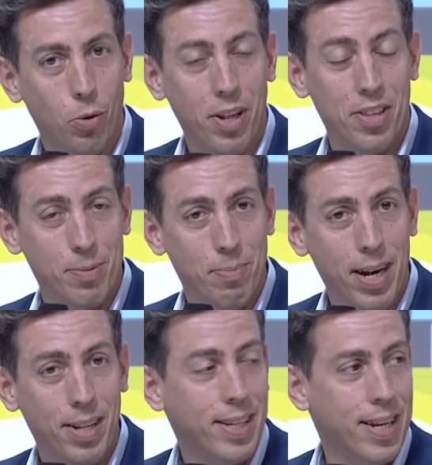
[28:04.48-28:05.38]
that is
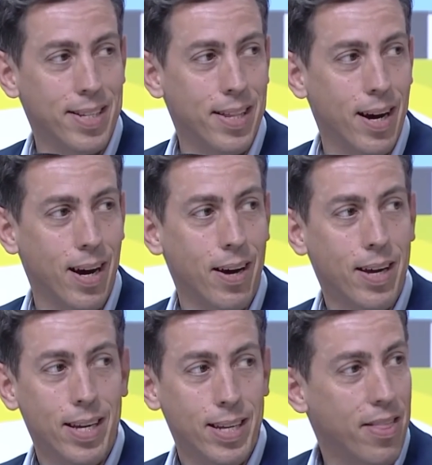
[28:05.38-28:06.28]
mined in Tanzania
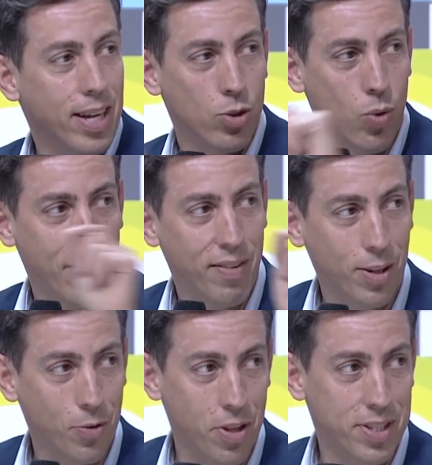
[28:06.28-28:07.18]
is then traveling
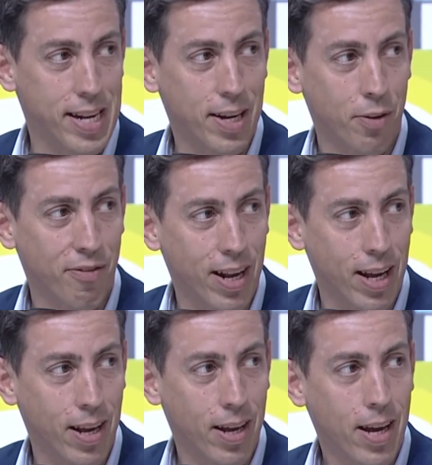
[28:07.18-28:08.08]
to the Silicon Valley,